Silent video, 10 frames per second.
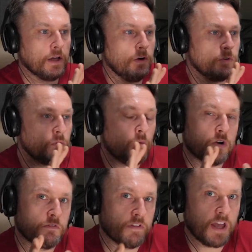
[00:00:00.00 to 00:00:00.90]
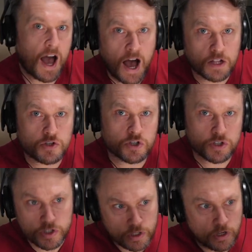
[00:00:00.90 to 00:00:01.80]
under one of the
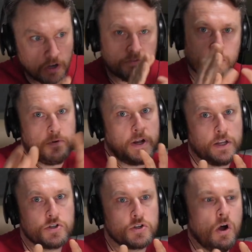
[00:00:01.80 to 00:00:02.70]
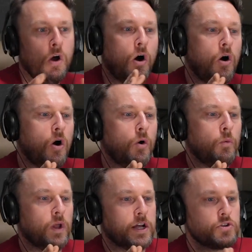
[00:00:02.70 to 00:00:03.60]
arches of the bridge? Or
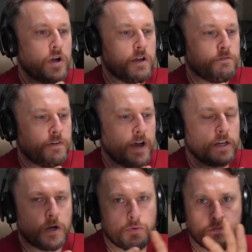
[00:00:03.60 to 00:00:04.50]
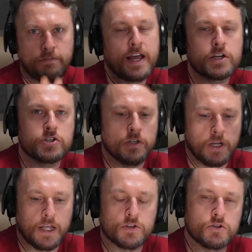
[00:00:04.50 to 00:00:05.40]
will I try and find a reflection
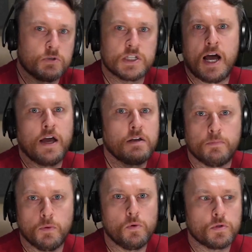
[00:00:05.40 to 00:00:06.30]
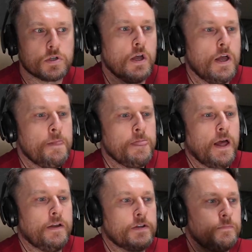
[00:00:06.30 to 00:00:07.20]
in some tide pools?
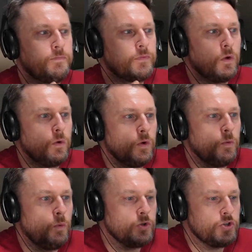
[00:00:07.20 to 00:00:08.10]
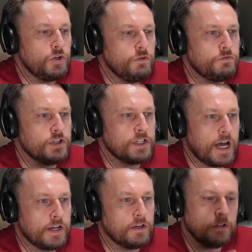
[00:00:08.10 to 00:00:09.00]
And once you've
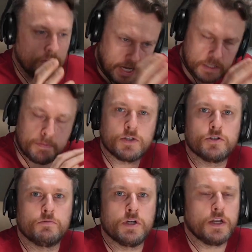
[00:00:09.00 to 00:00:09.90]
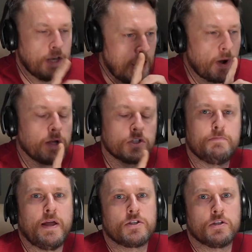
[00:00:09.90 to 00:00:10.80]
decided that's my subject, now I'll
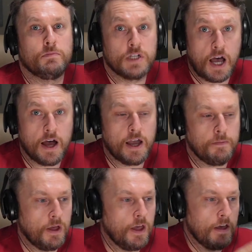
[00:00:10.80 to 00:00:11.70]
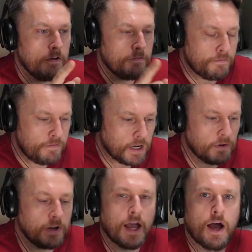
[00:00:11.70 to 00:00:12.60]
spend some time
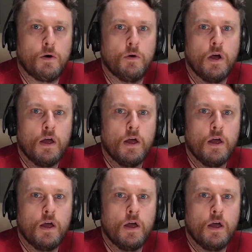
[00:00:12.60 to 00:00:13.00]
figuring out